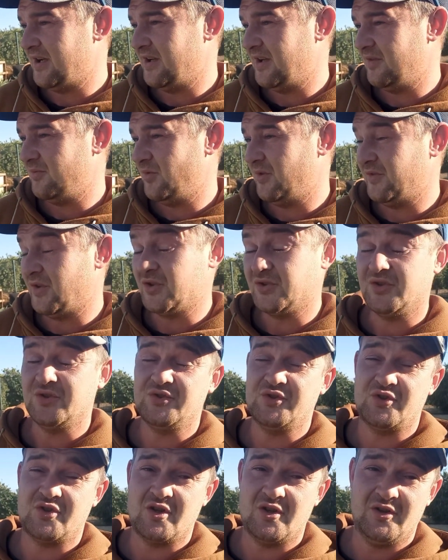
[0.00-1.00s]
We've also
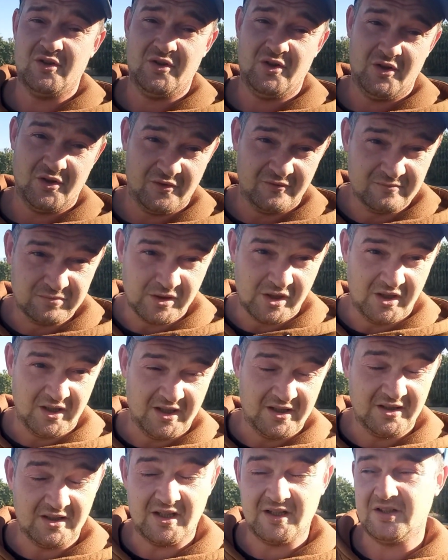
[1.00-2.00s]
took on another plot of
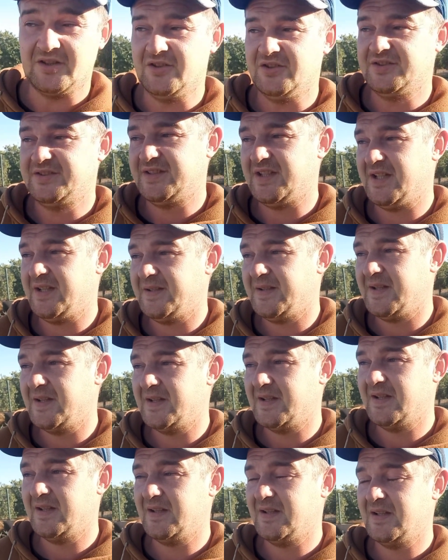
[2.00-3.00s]
land, like I just said,
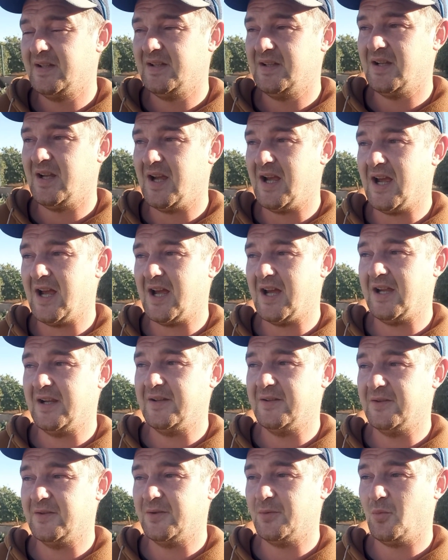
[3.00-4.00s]

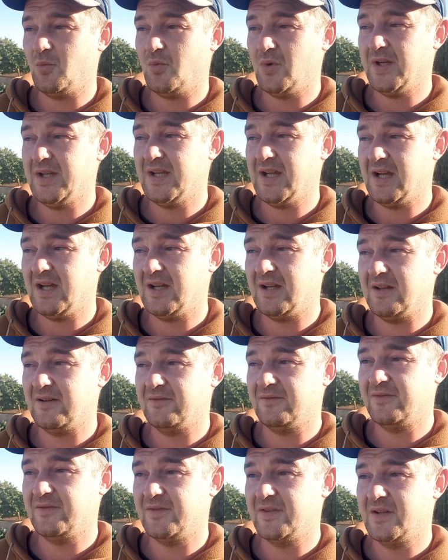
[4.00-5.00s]
and we
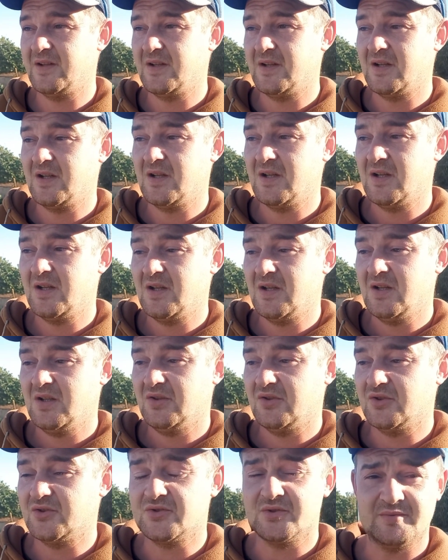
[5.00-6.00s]
have
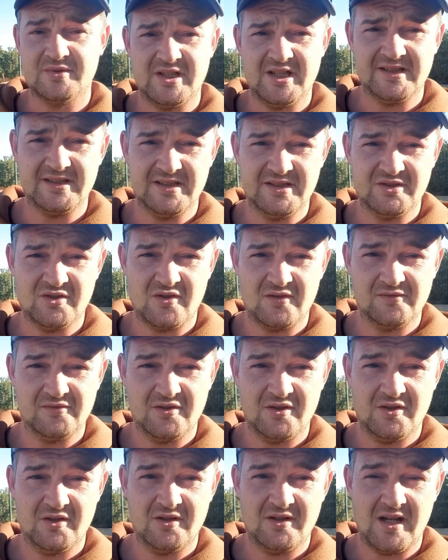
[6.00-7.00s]
done some changes
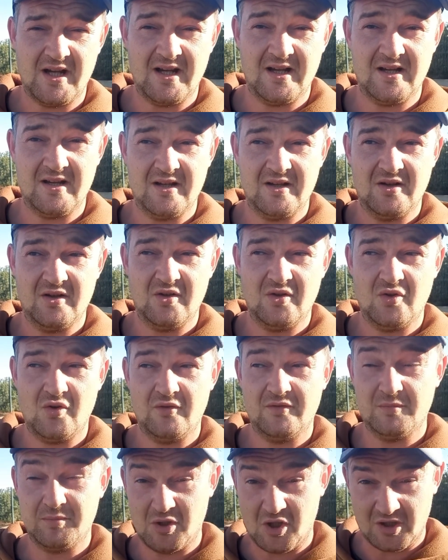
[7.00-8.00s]
over at our
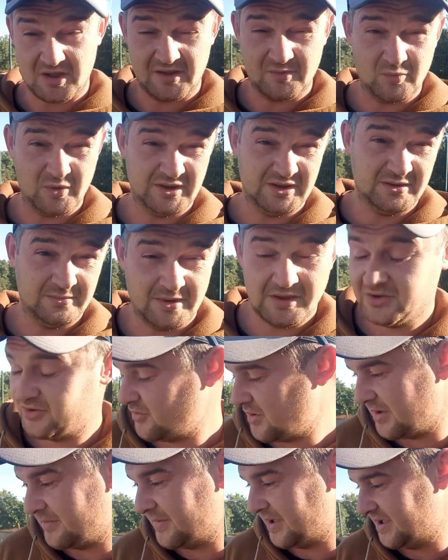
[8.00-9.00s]
other plot of land, which is about
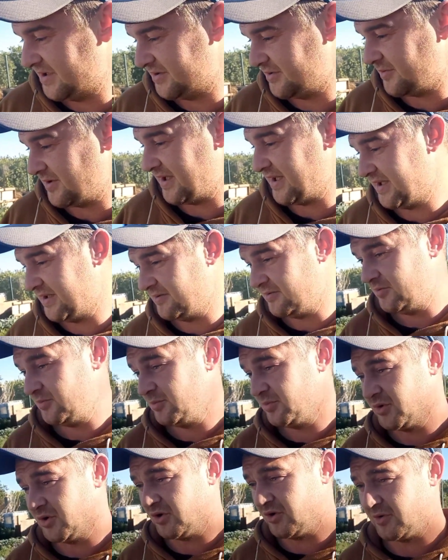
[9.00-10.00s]
20 minutes away.
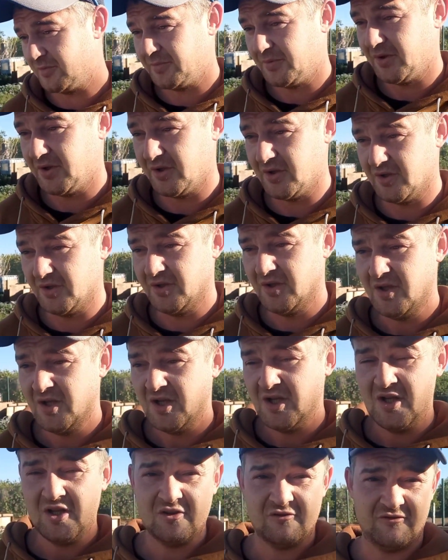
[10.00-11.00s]
Put up a
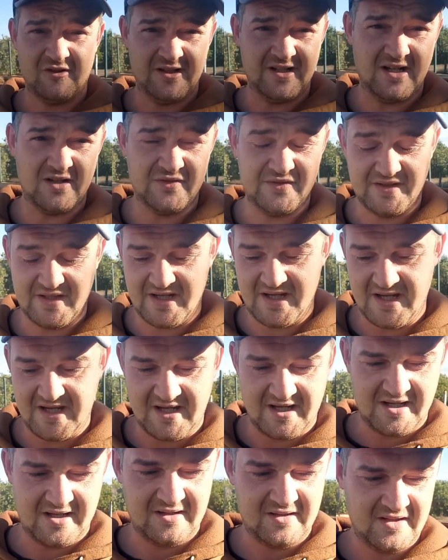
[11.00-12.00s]
greenhouse
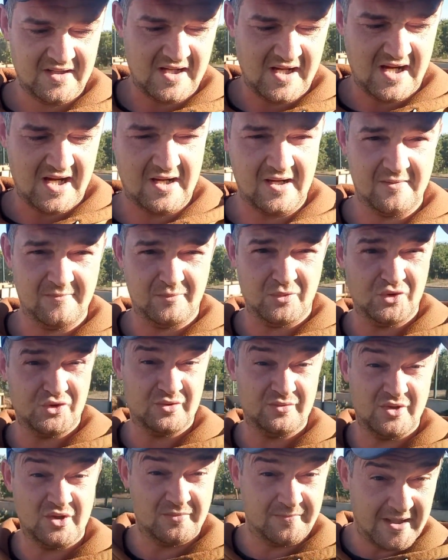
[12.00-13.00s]
there and put
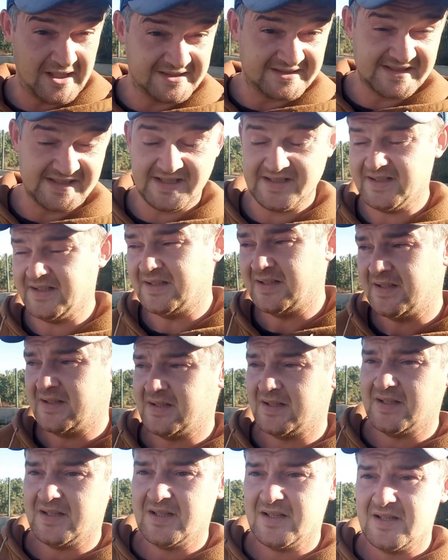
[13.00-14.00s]
some new beds in.
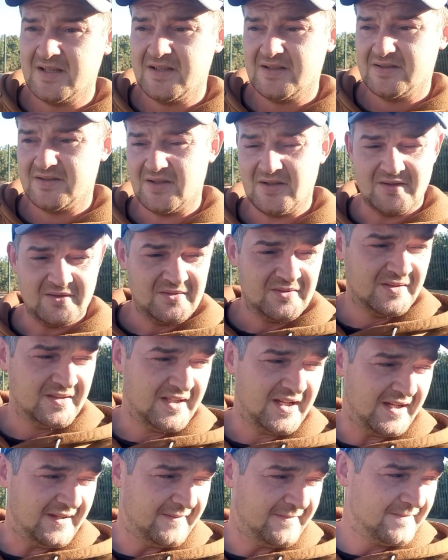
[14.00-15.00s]
So yeah,